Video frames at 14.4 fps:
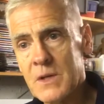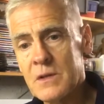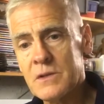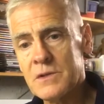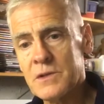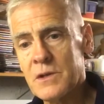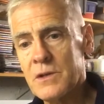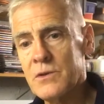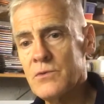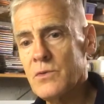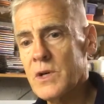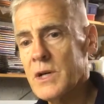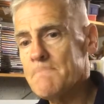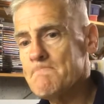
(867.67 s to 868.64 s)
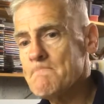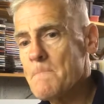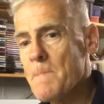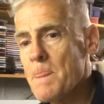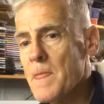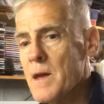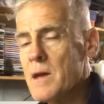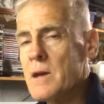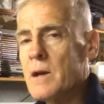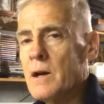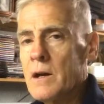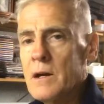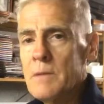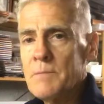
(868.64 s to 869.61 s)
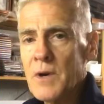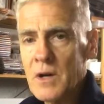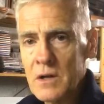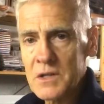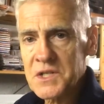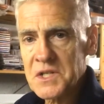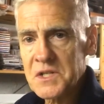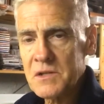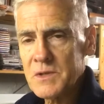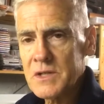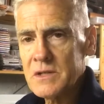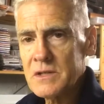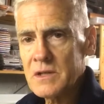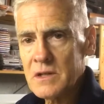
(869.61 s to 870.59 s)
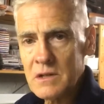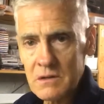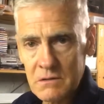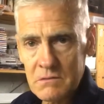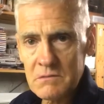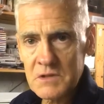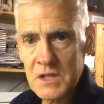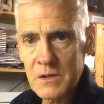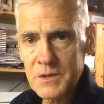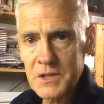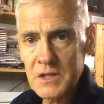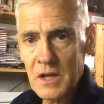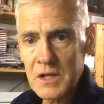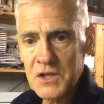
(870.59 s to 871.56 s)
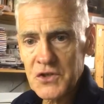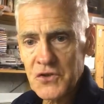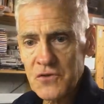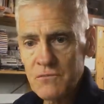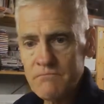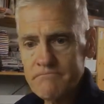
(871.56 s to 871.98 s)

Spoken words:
So I'll see you in stage 2.